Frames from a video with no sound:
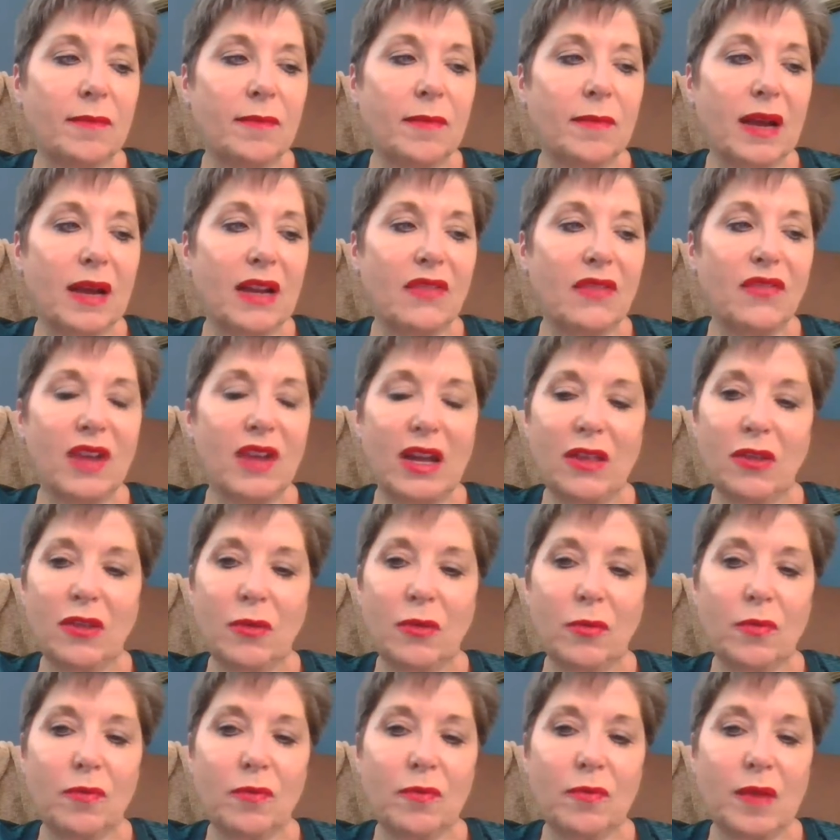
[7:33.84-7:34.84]
modify
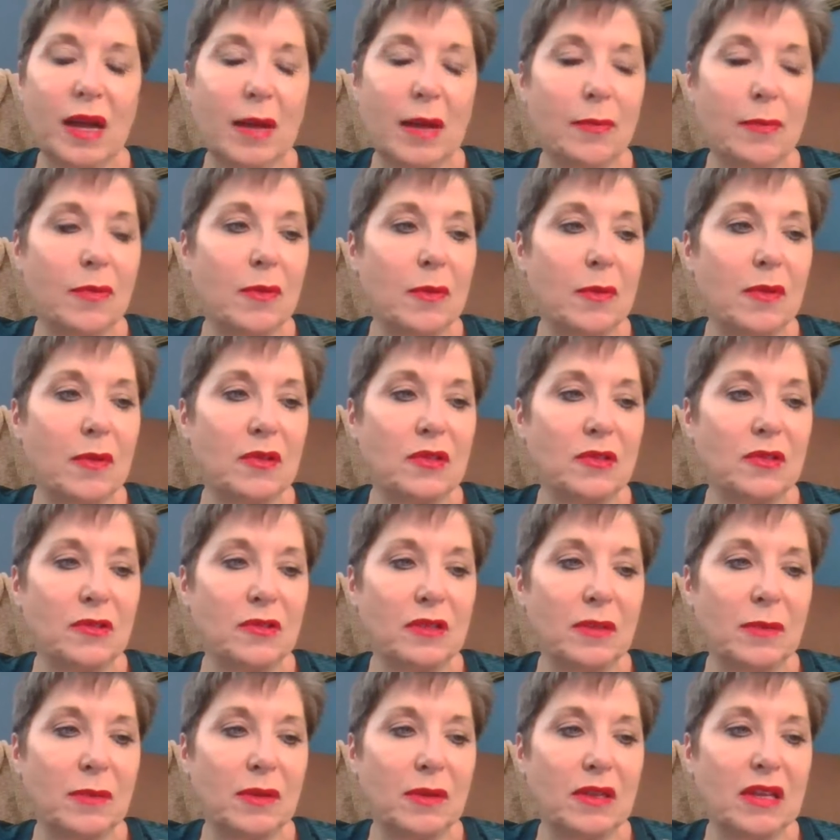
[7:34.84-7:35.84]
their
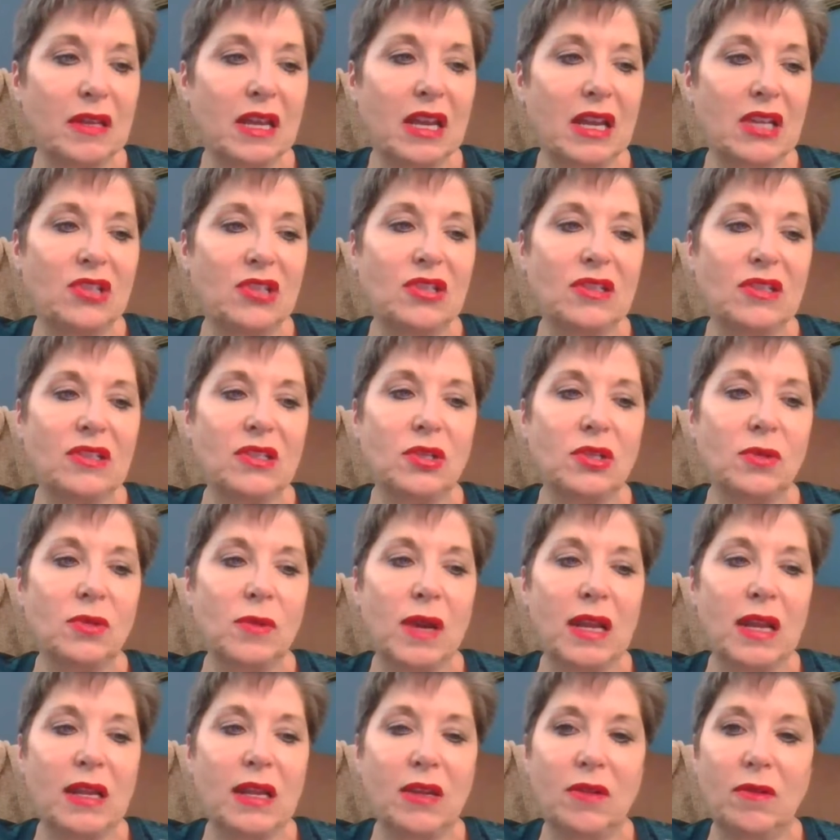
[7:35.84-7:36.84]
promotional communications to
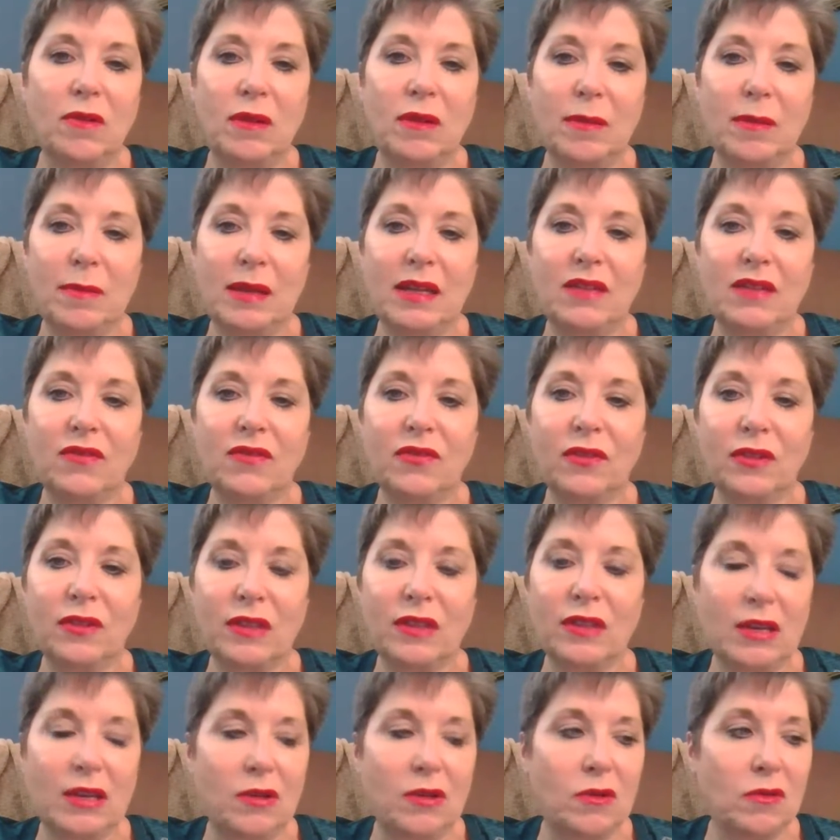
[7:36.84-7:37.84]
create a new image for
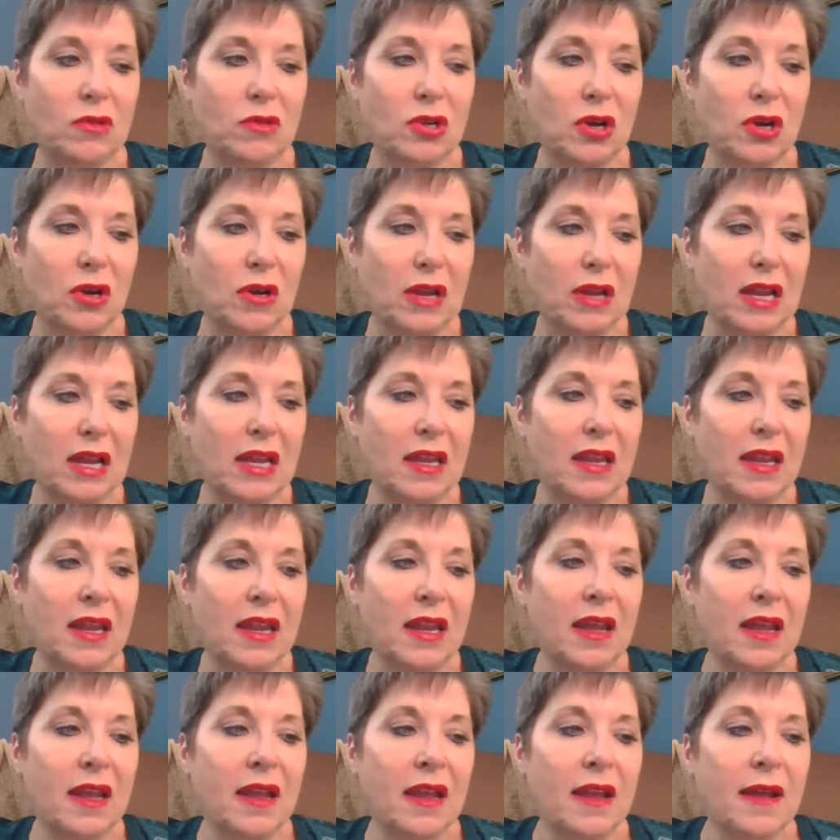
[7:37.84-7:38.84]
the new target.
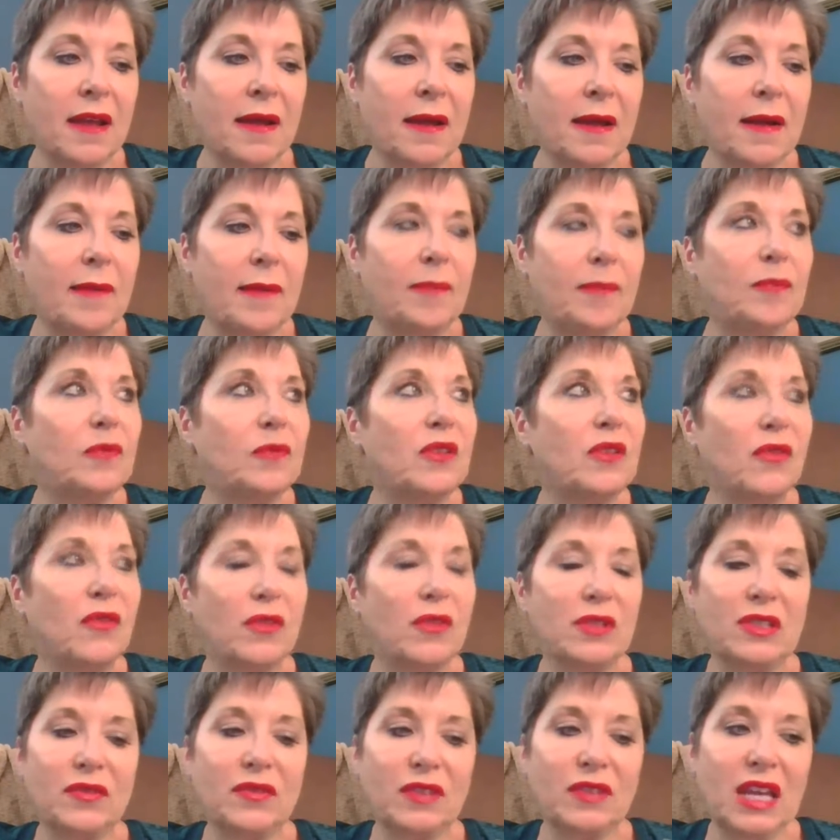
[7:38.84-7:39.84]

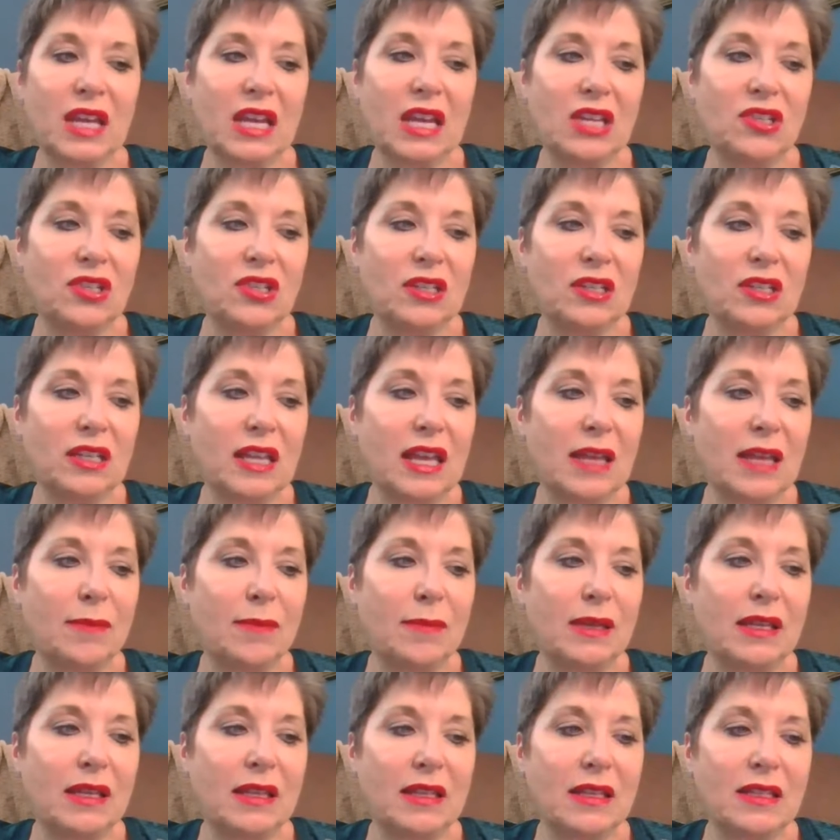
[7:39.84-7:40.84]
Diversification
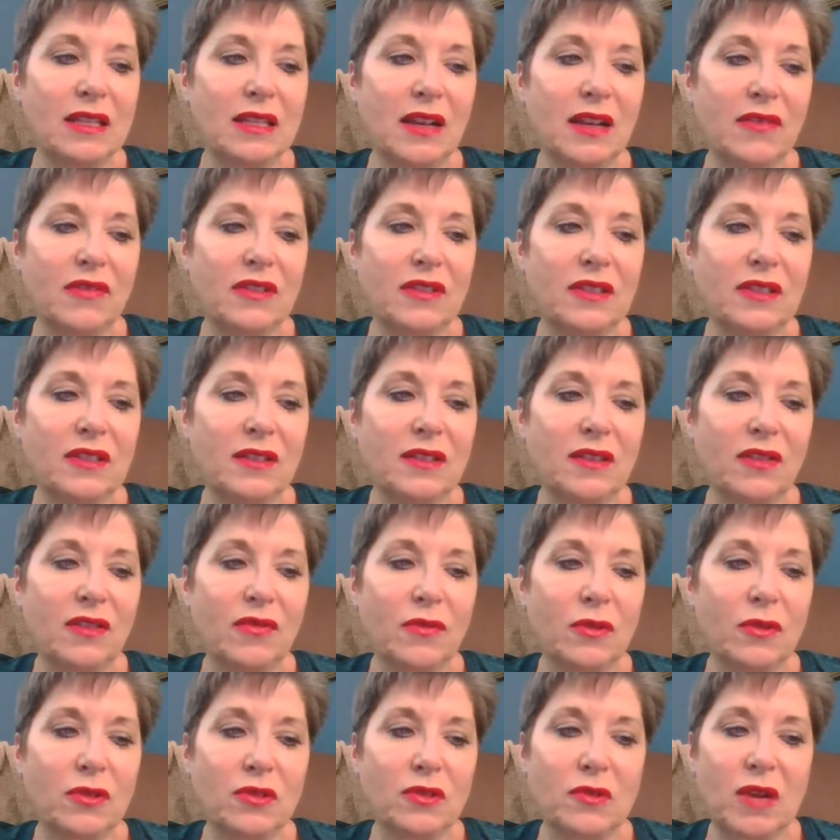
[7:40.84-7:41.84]
can be the toughest of the
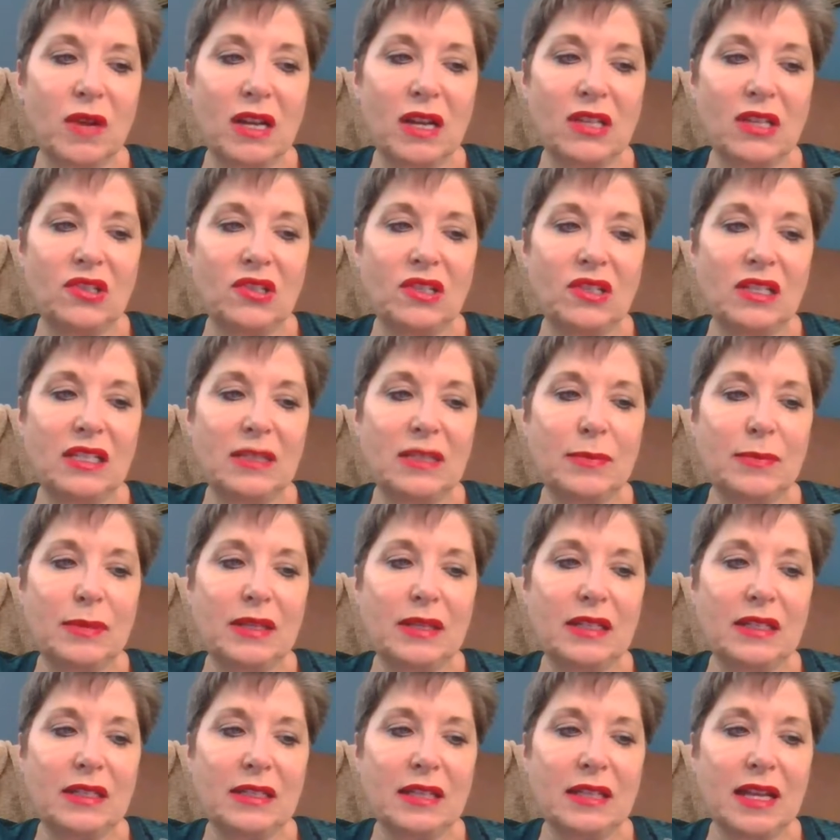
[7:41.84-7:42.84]
four strategies
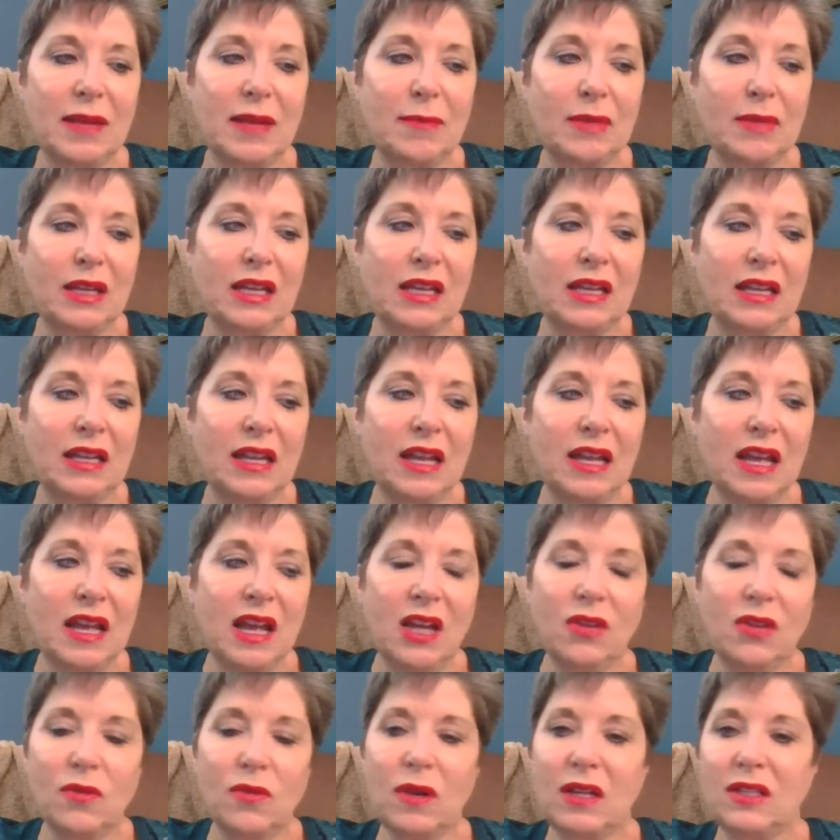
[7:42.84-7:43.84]
because the company
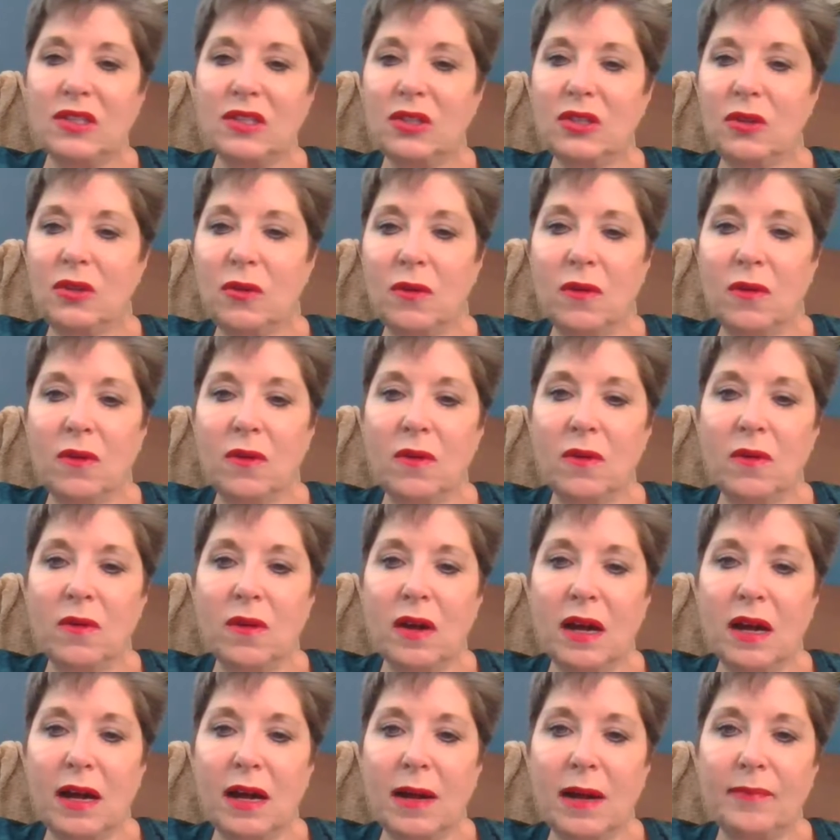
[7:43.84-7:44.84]
tries to
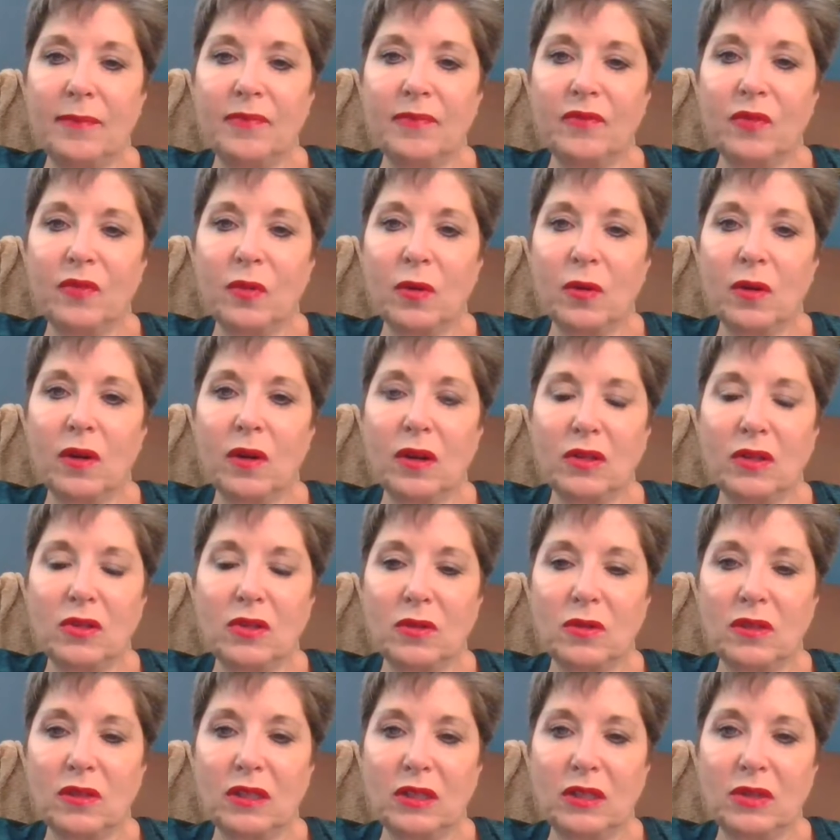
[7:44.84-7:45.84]
go for a
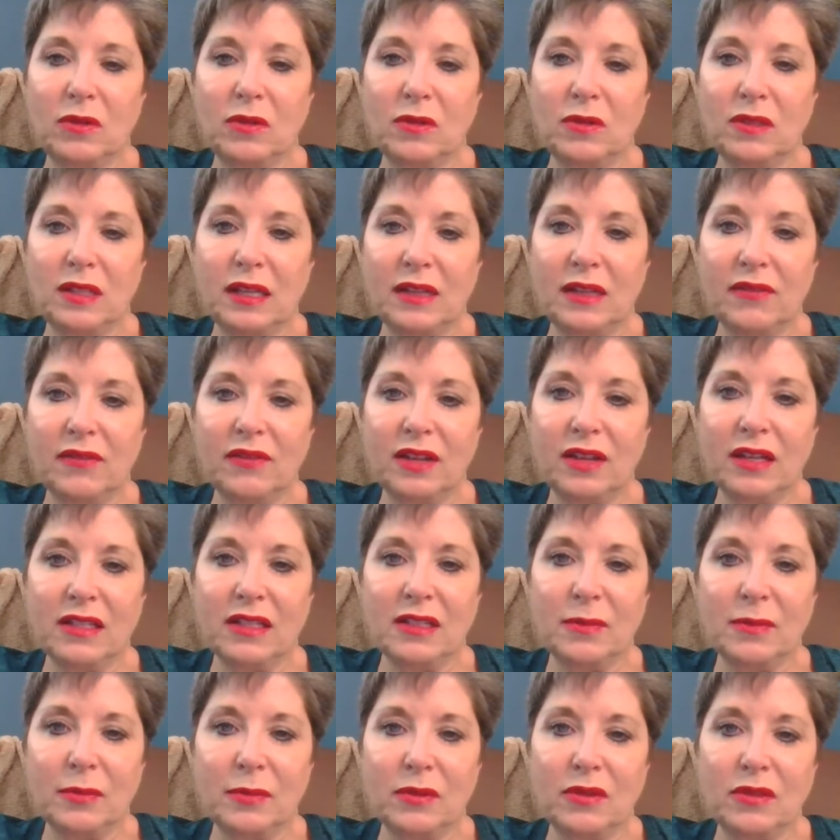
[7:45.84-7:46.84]
totally new set of
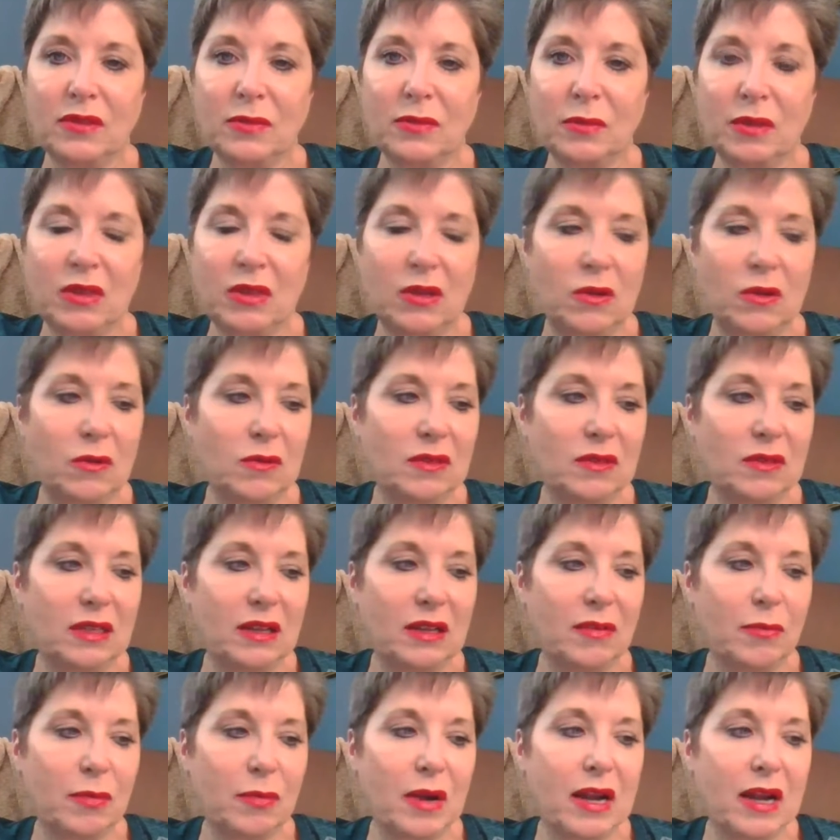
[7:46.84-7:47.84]
customers with a new
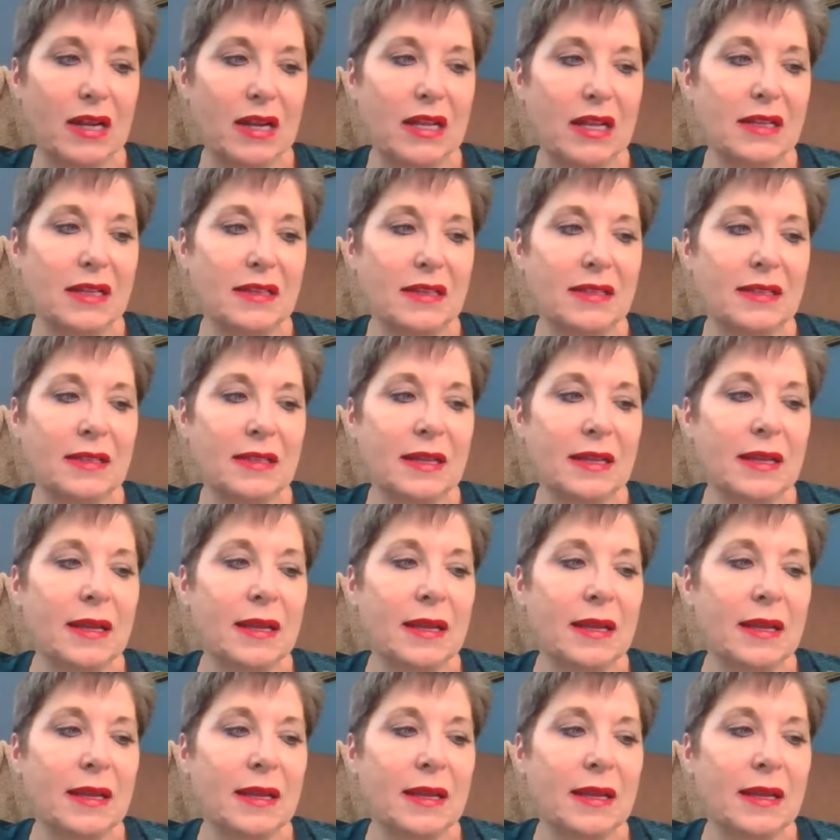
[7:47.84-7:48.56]
set of products.